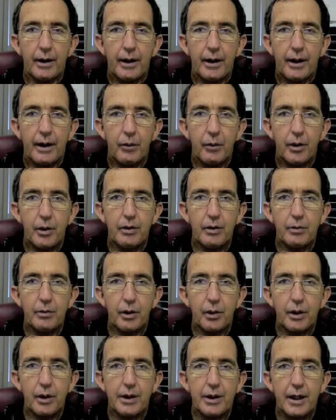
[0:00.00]
and we're
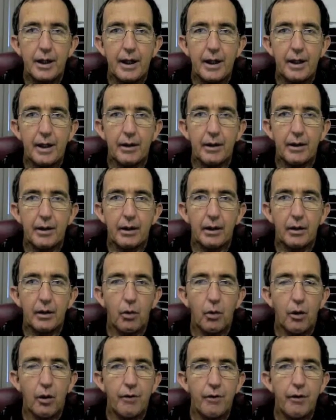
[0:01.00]
putting together
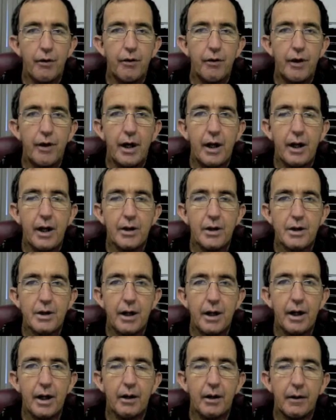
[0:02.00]
quite a few videos
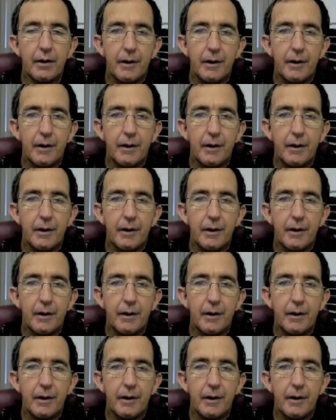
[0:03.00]
now